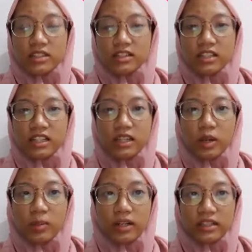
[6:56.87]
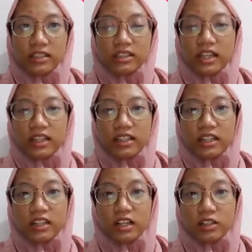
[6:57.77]
digital market, and
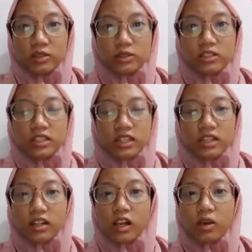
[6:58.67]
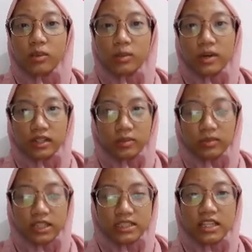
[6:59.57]
digital goods in a global
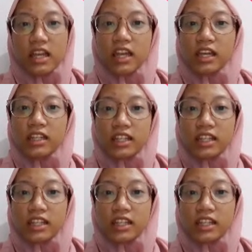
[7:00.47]
marketplace. The